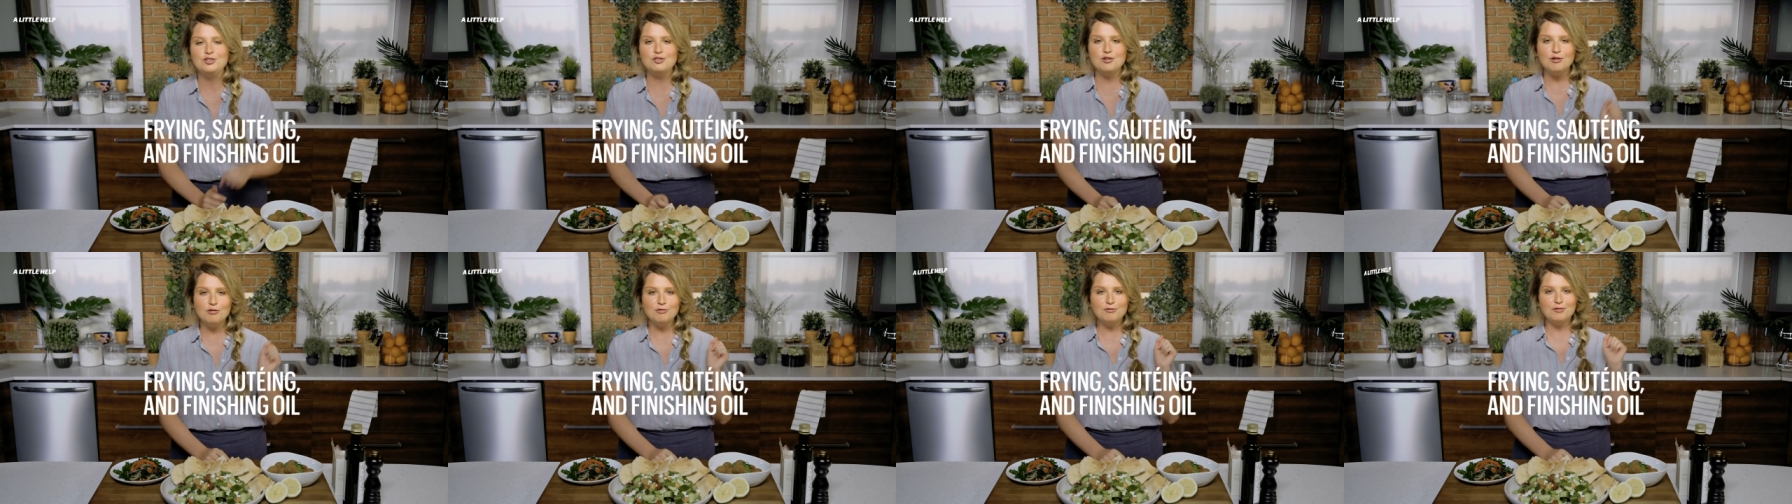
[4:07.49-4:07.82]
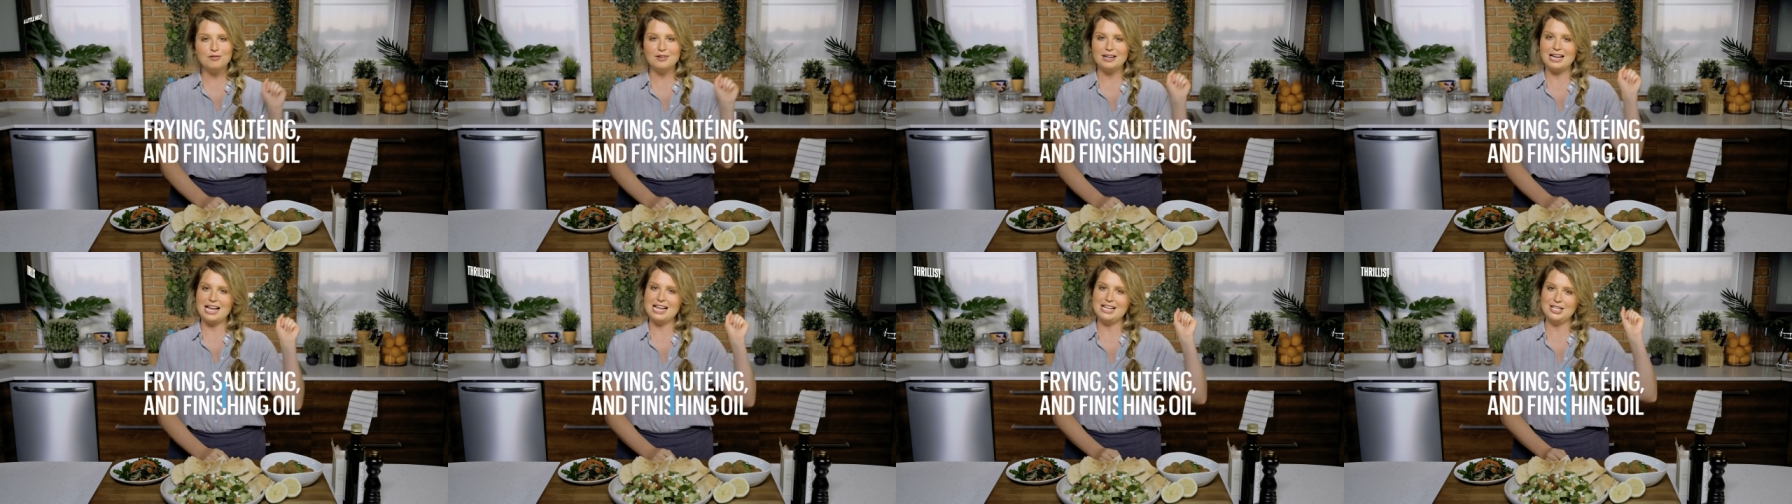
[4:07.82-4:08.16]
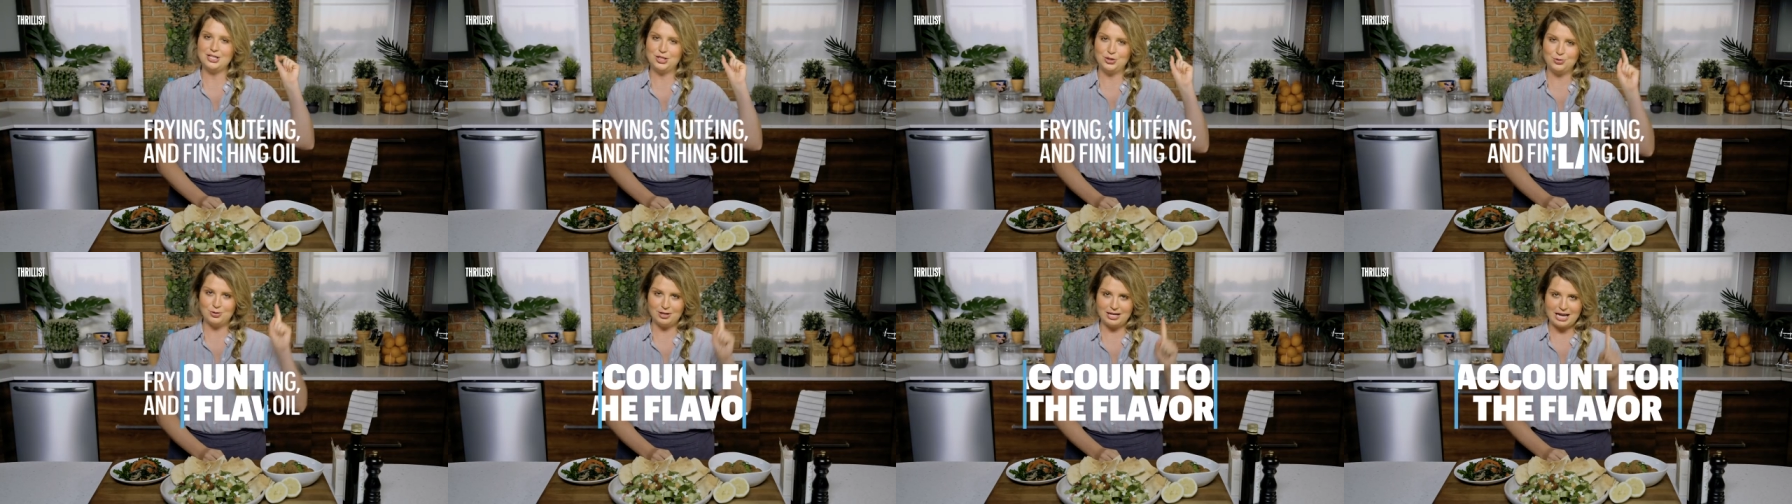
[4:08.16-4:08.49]
Don't
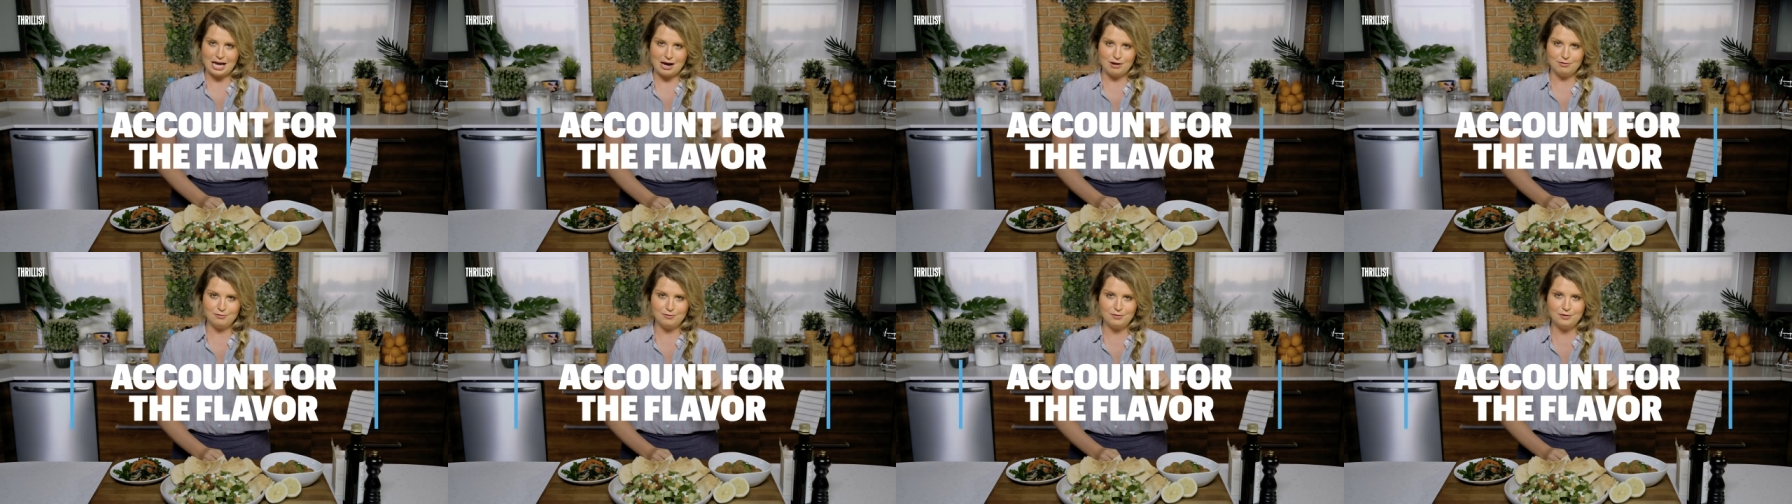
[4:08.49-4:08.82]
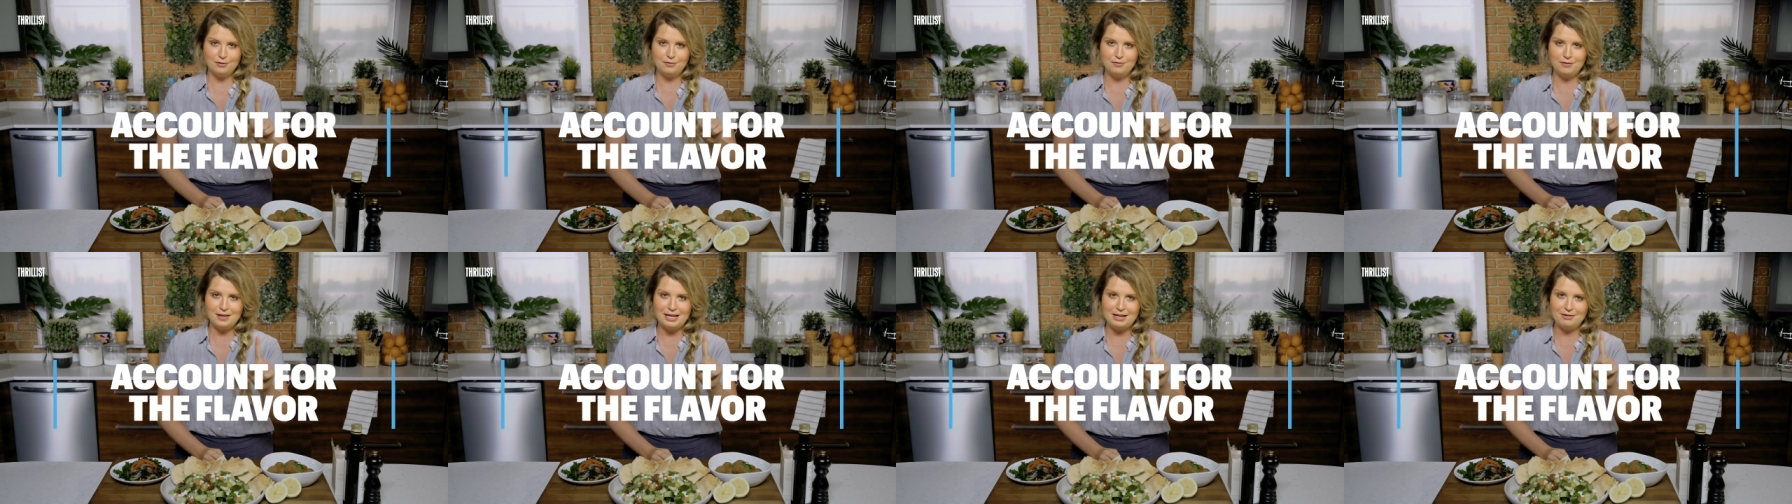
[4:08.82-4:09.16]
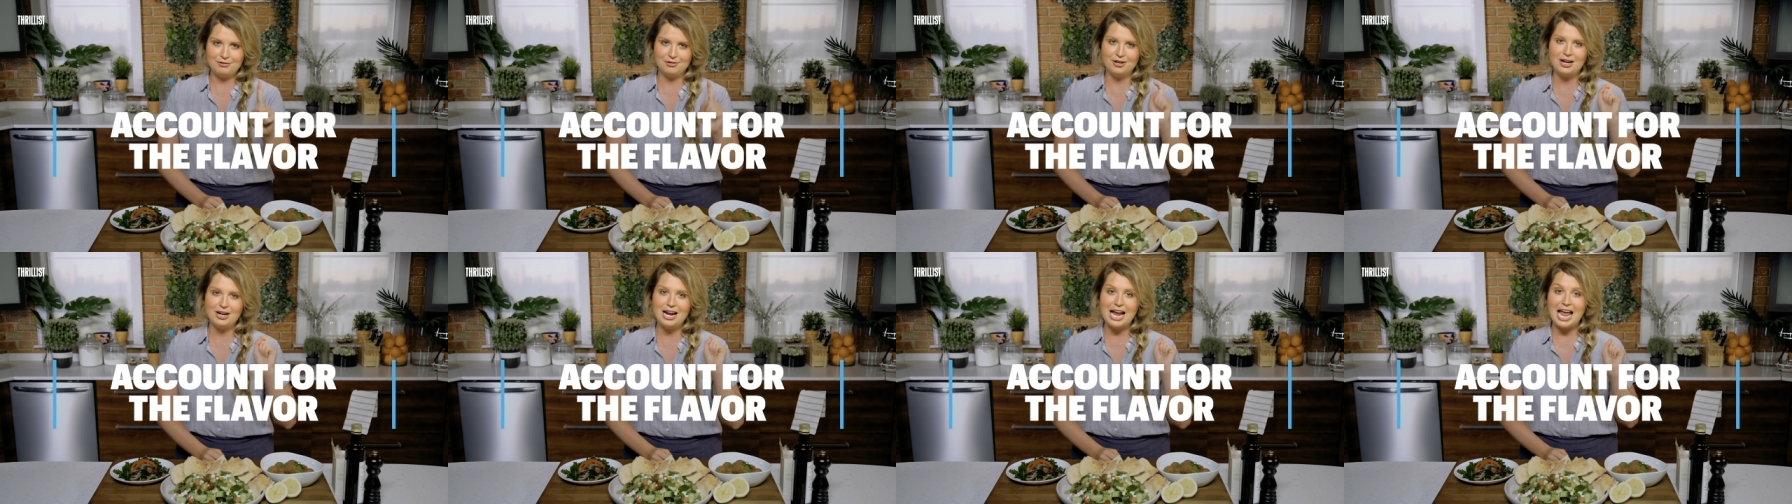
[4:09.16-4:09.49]
forget to account for the
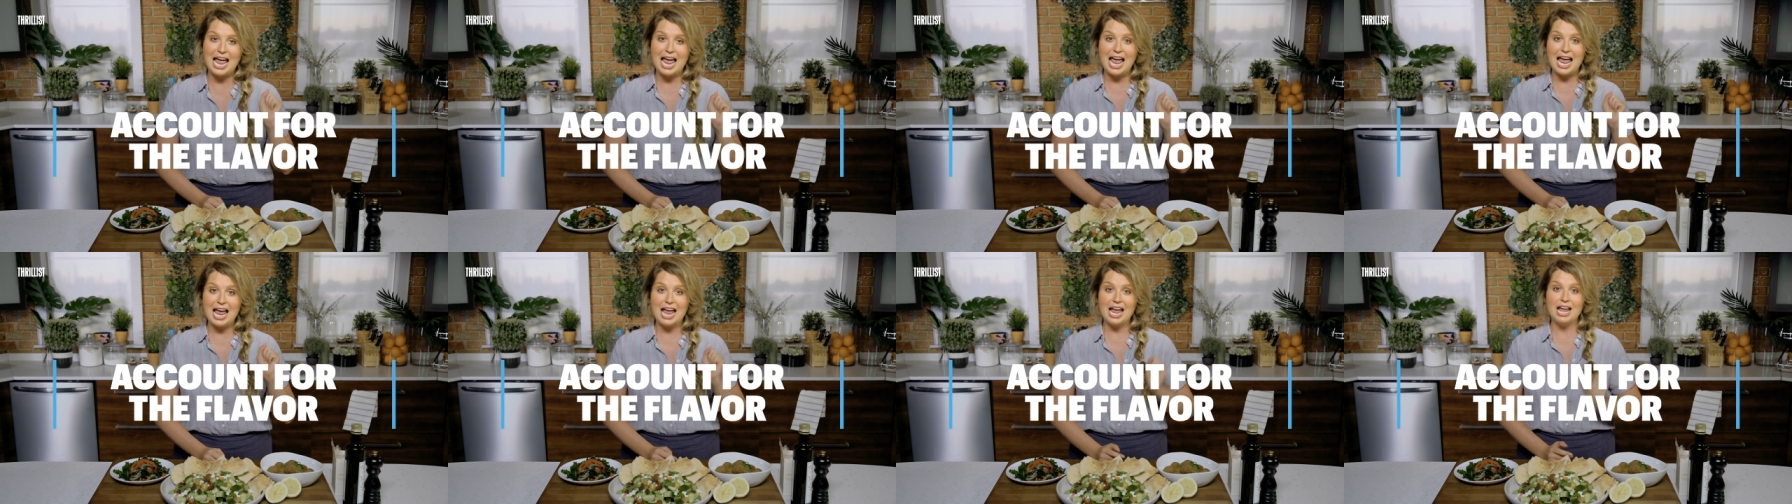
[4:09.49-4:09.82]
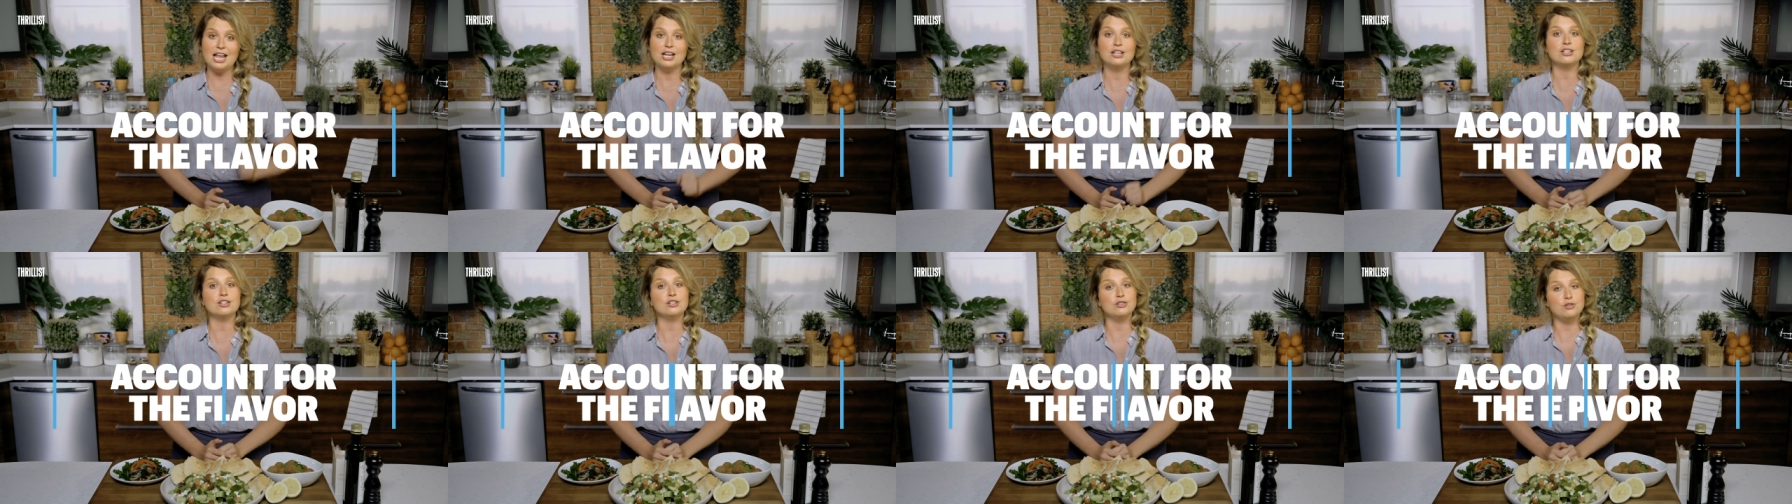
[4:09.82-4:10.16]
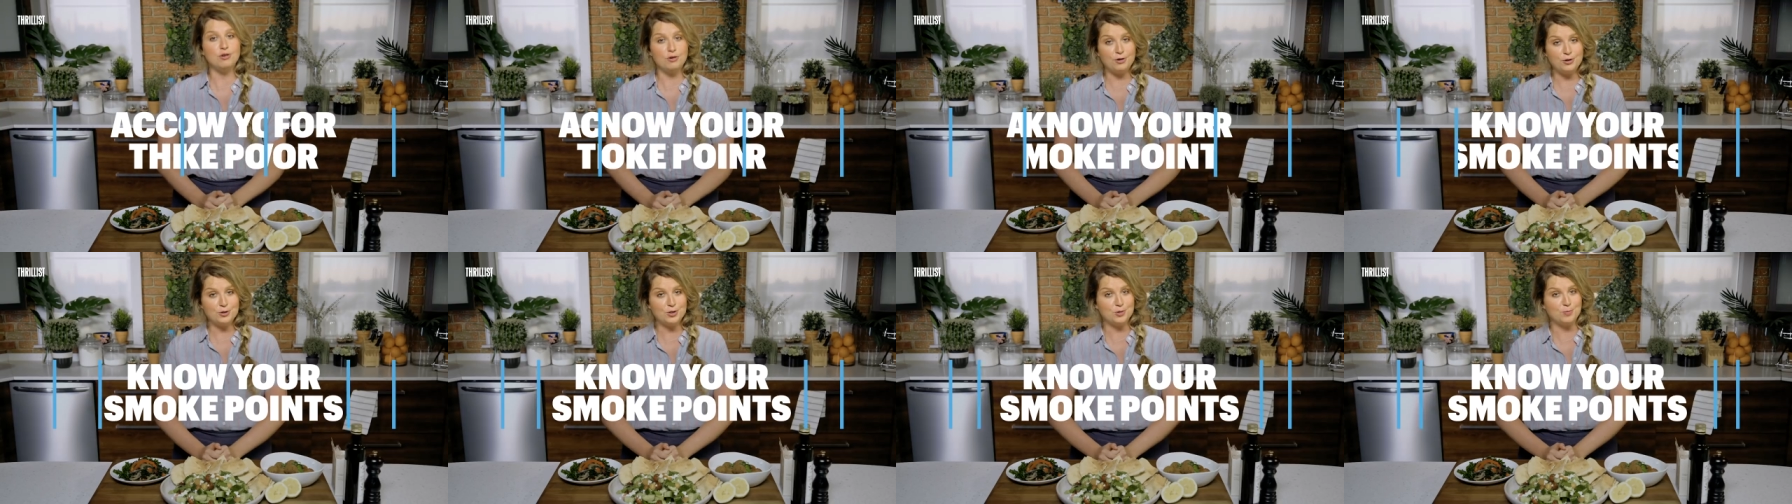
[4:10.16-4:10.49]
flavor and
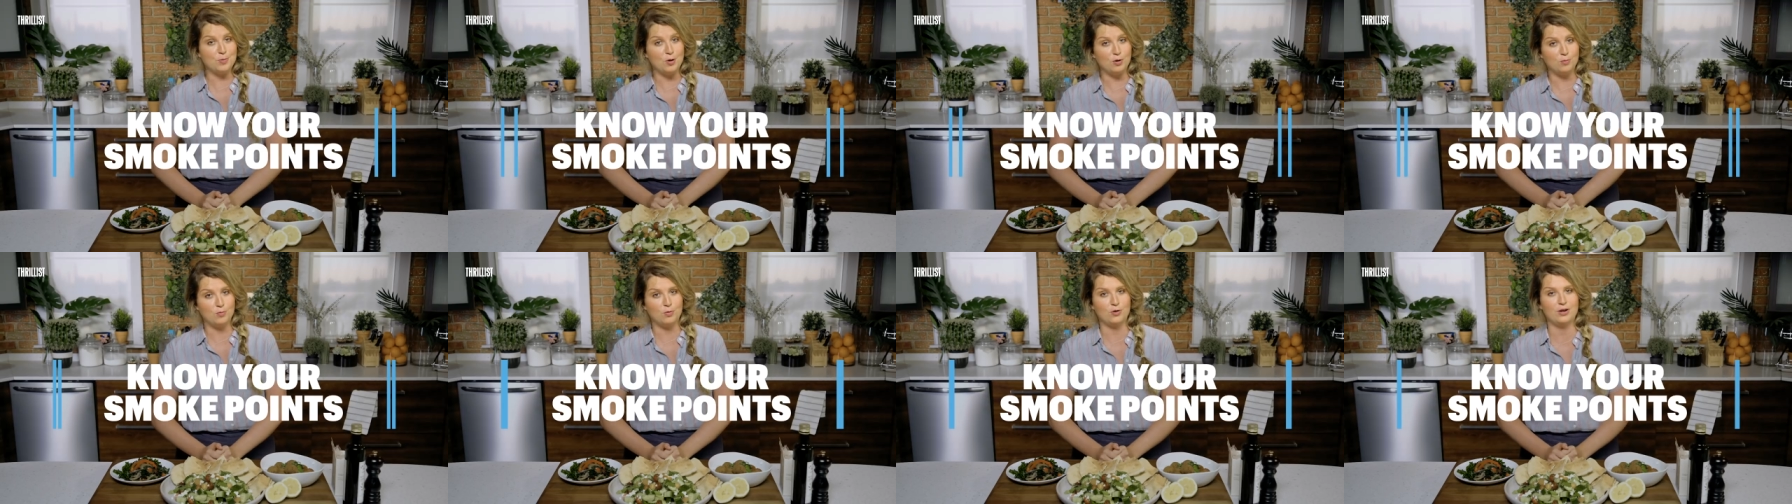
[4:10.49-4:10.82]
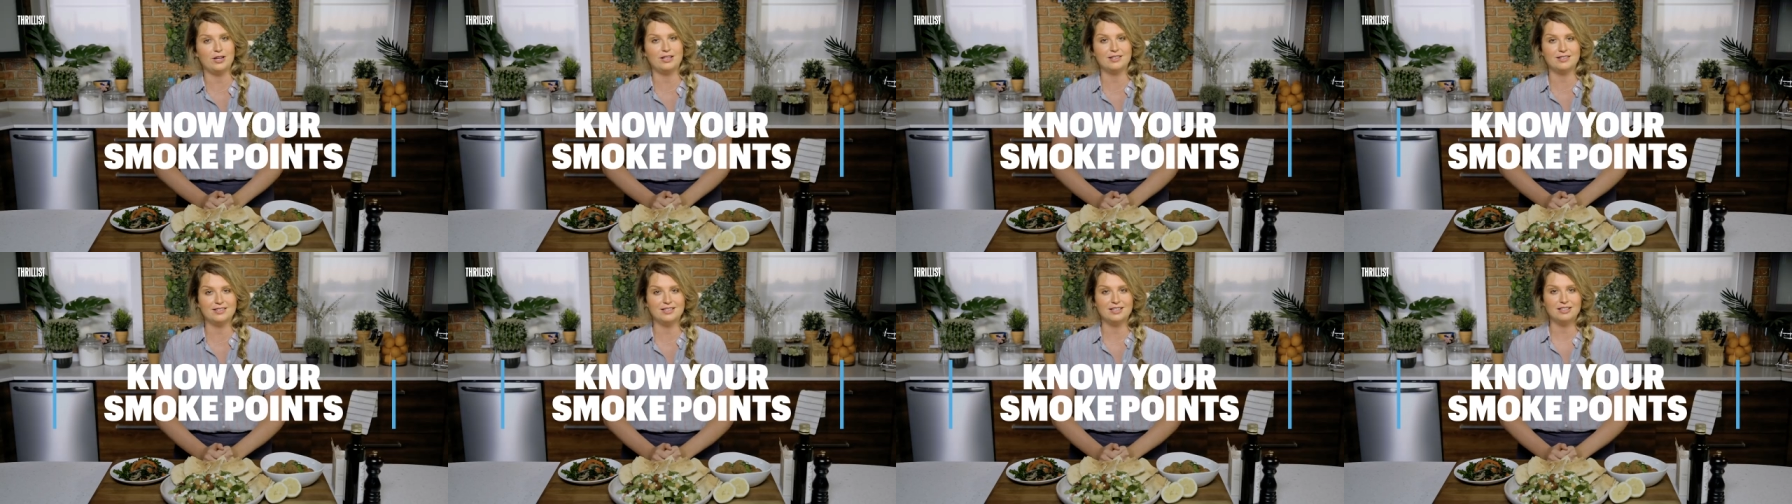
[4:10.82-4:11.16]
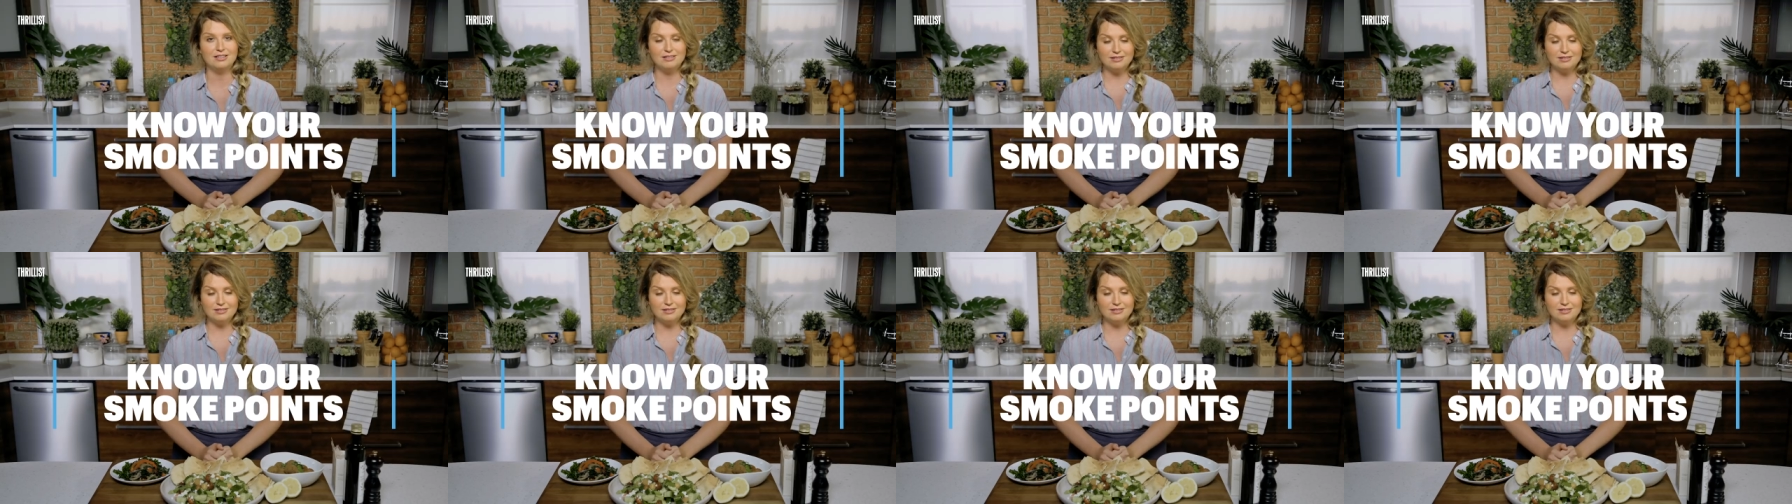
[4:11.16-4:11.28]
know your smoke points.